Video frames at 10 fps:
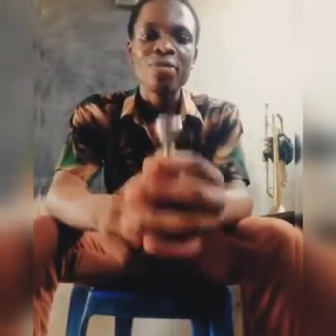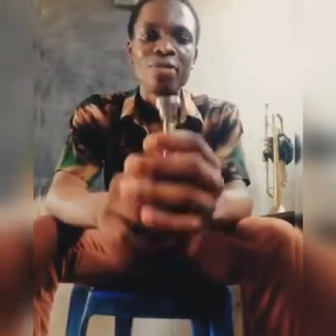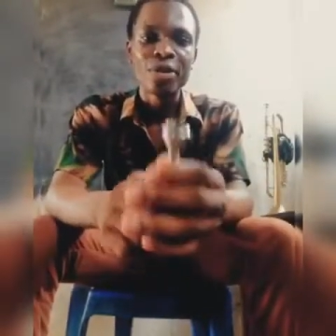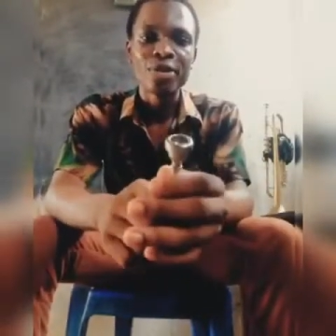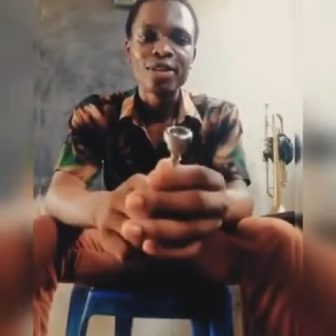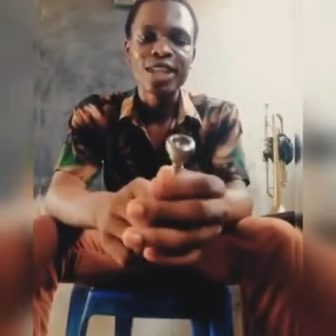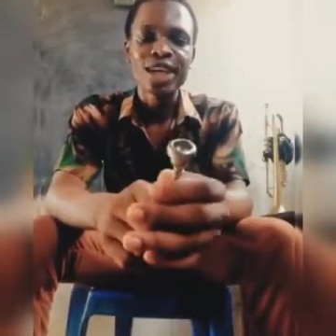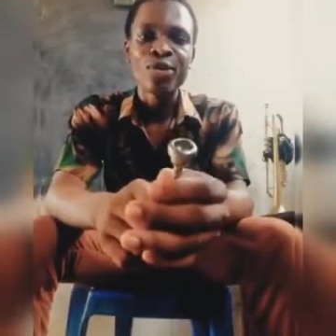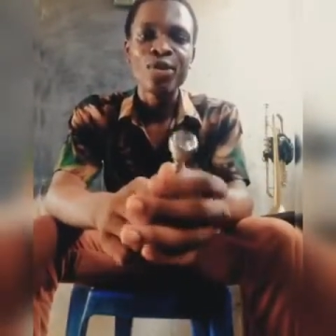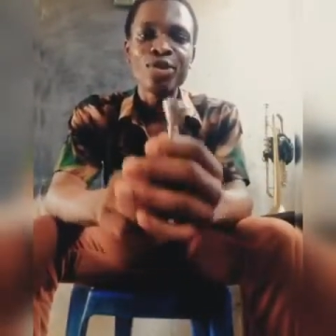But
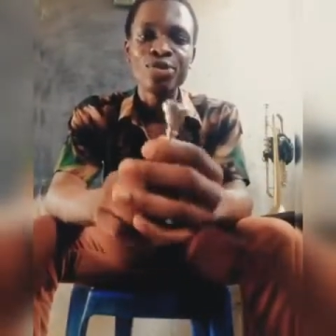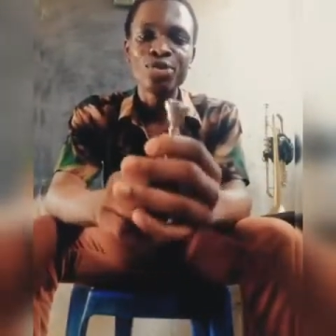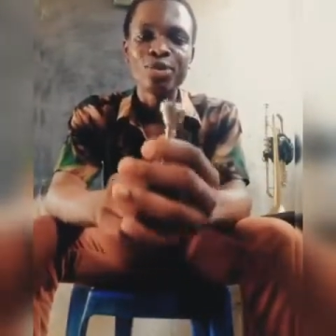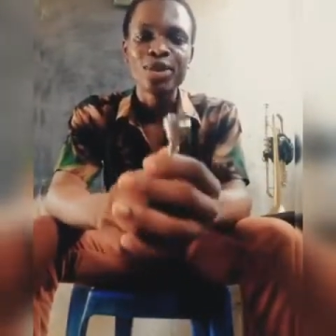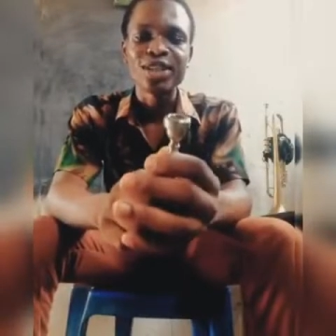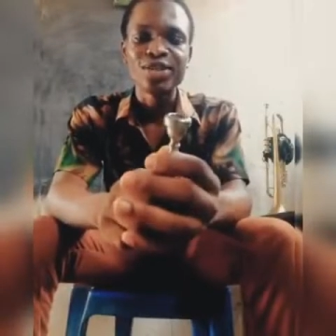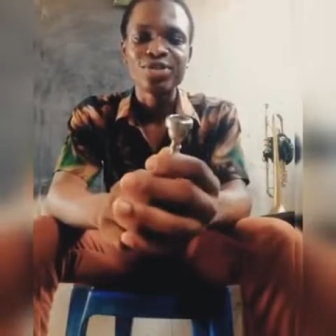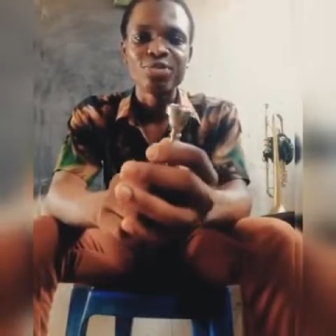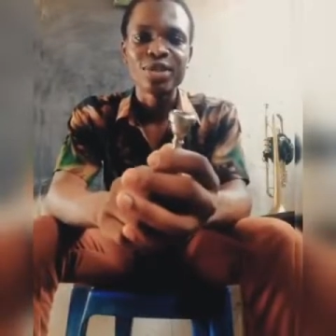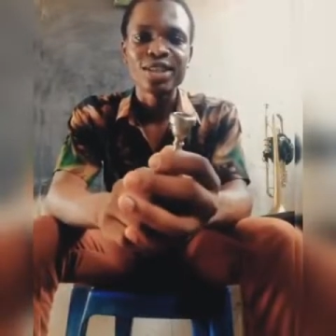now, what you do with a
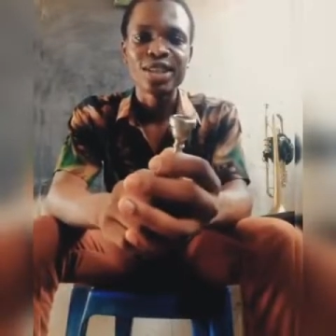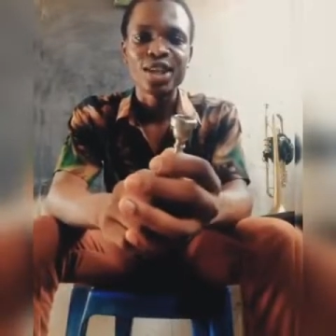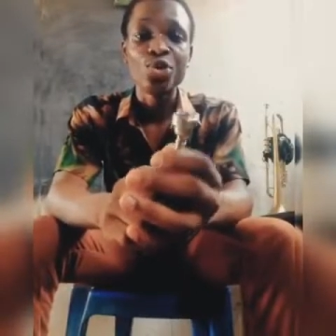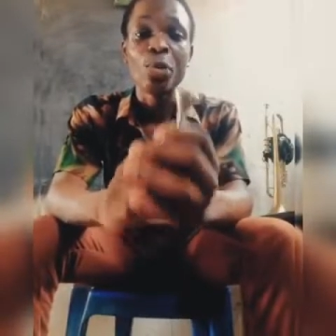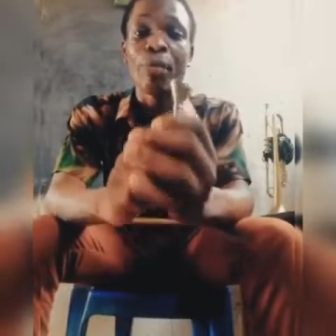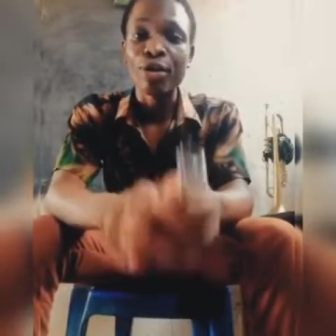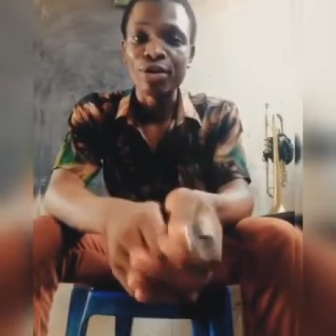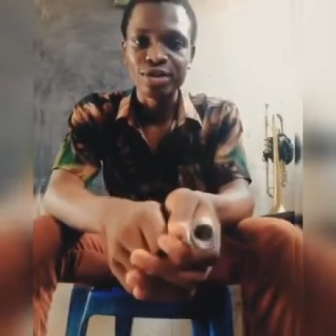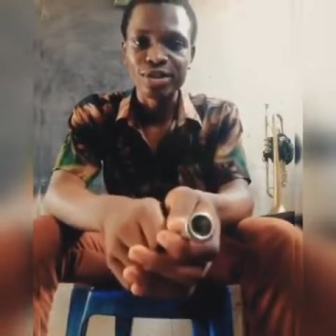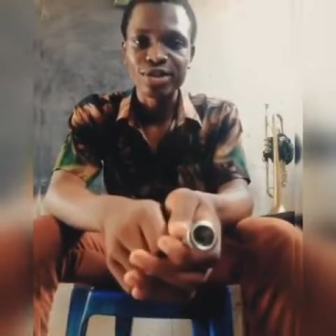trumpet is that you
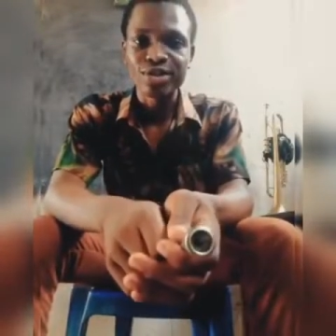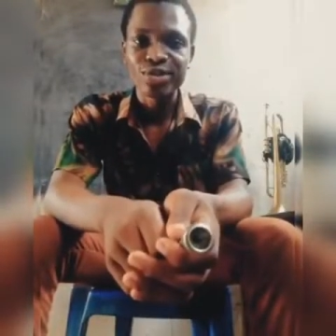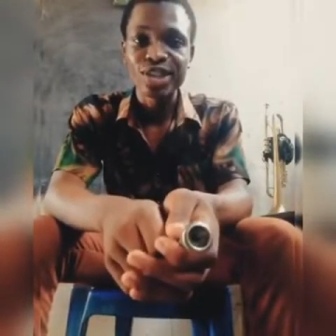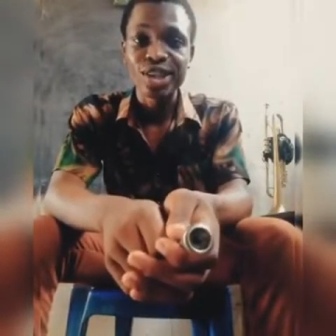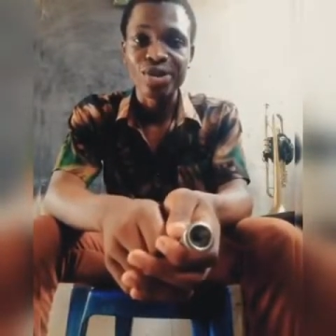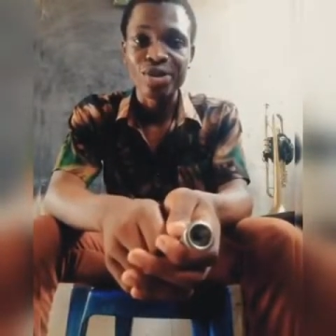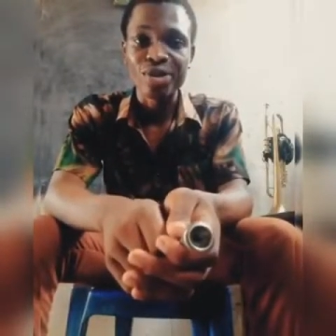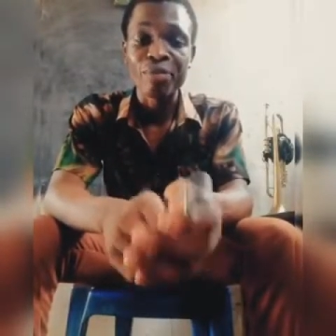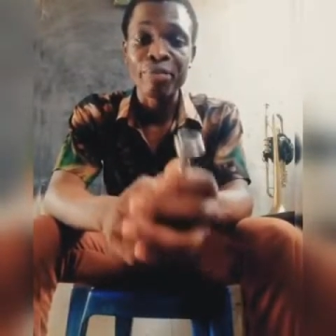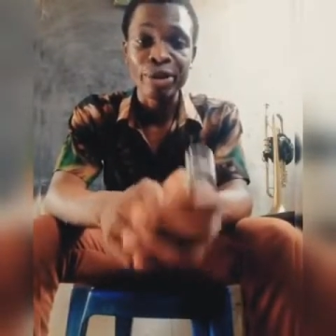buzz. What do I call
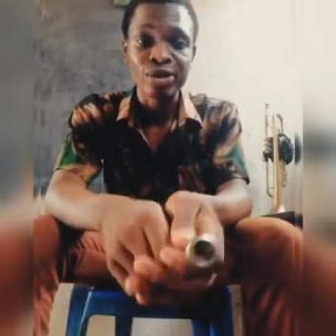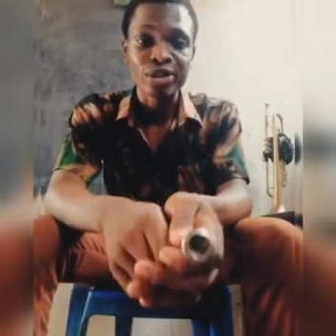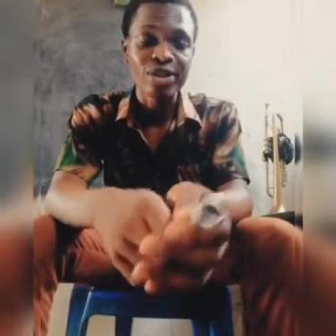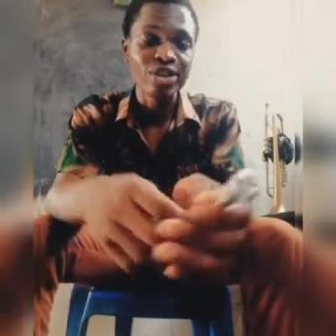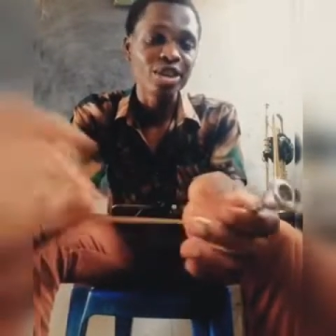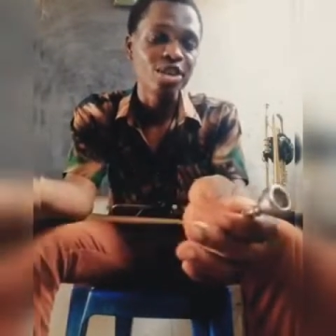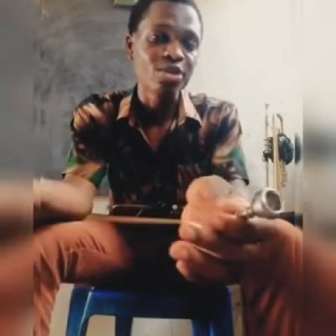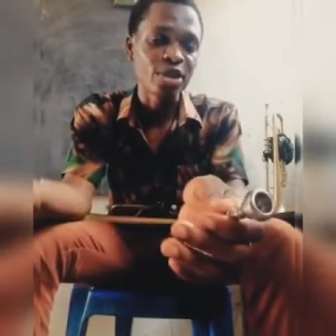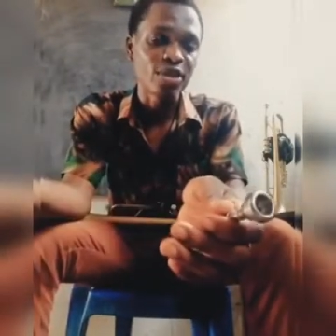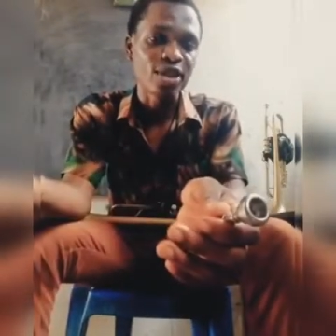it? Buzz. When you hear this
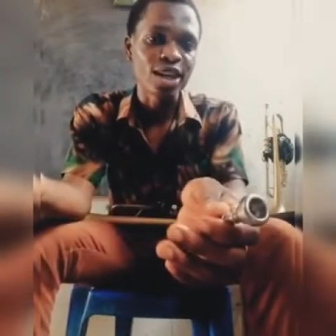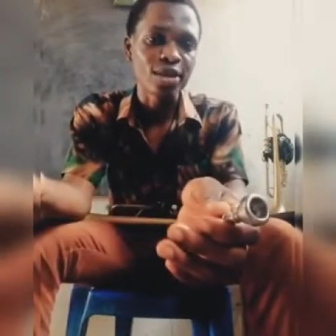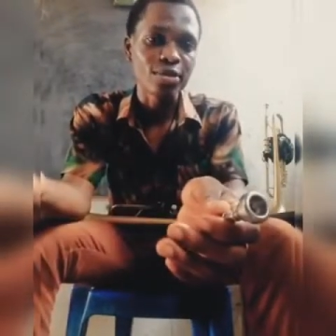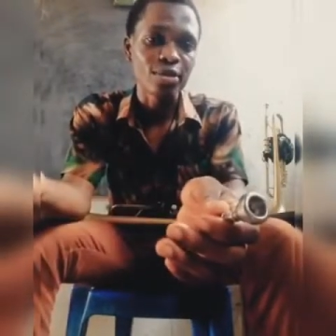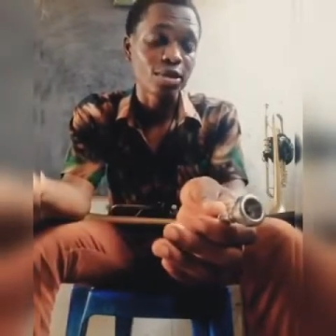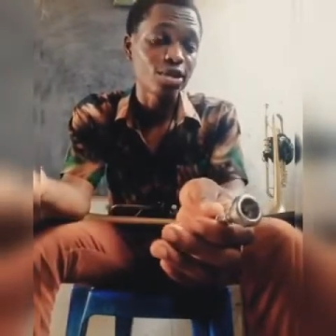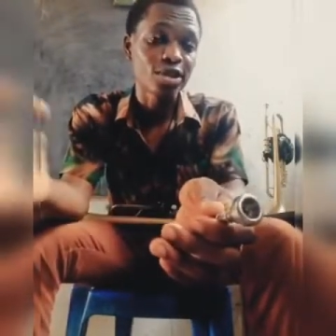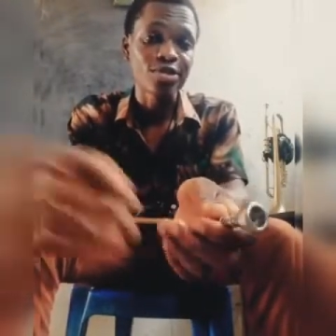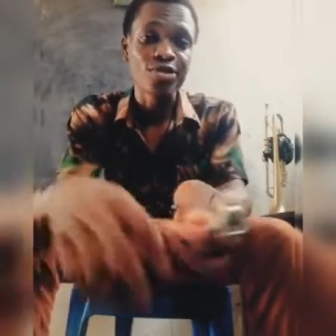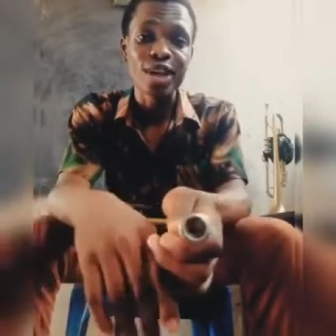butterfly,
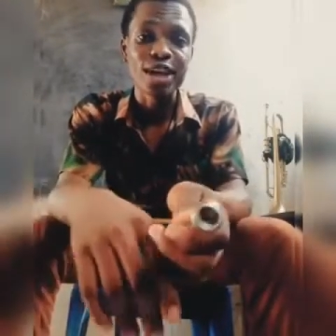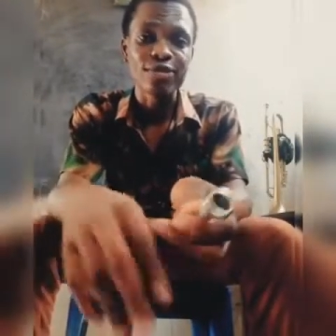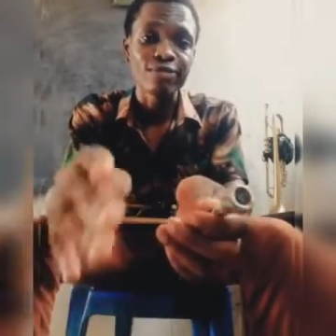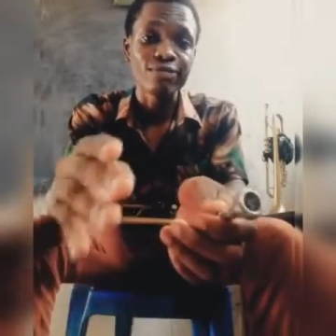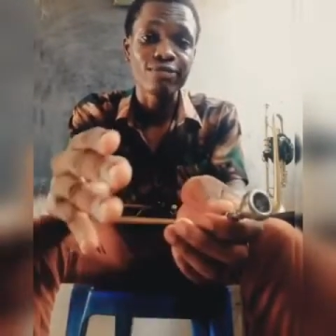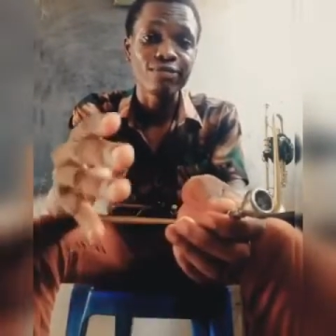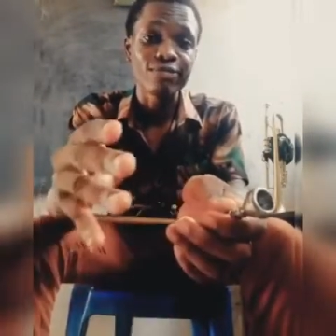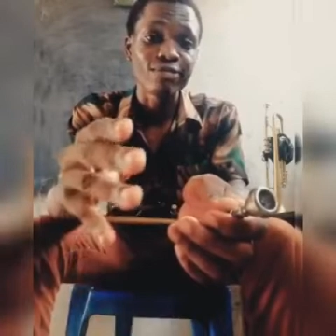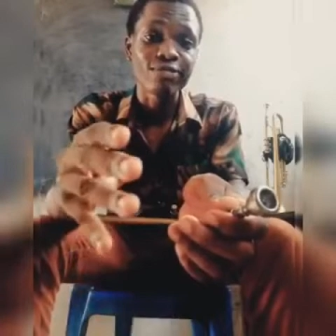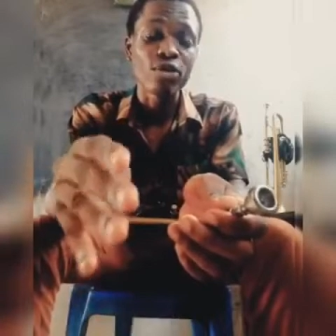fly,
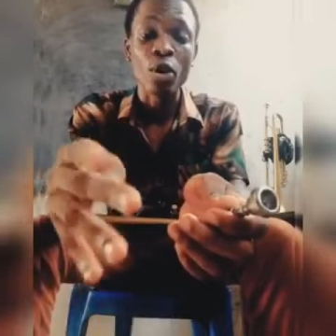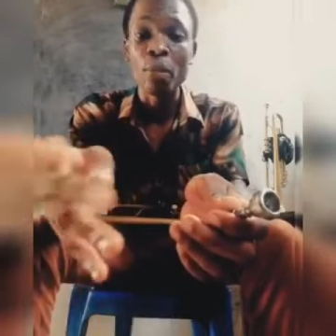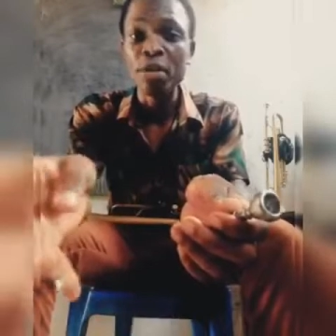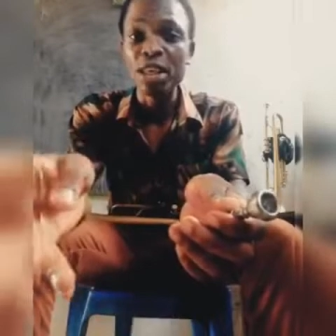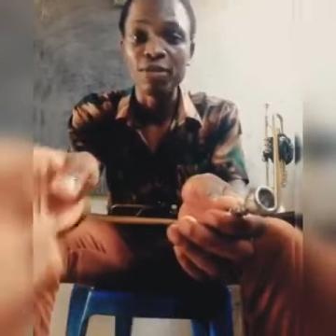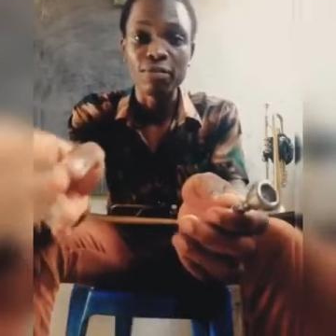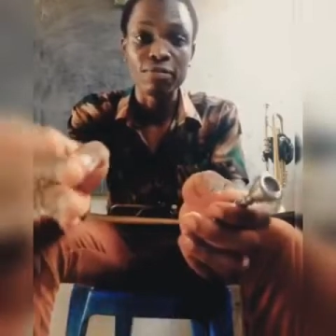or beat.